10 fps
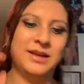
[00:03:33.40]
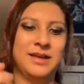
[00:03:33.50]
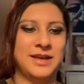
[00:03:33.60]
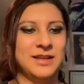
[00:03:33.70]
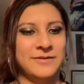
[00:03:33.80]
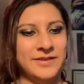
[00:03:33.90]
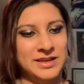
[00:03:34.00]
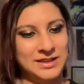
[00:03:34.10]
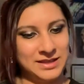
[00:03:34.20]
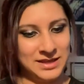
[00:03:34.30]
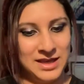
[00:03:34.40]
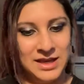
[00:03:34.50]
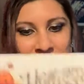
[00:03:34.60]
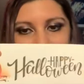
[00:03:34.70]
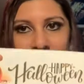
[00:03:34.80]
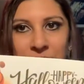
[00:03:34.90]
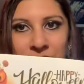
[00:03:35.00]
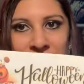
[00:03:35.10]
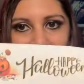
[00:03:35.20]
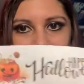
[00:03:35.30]
I love anything. And then of
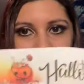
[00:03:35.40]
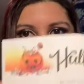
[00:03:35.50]
course it gives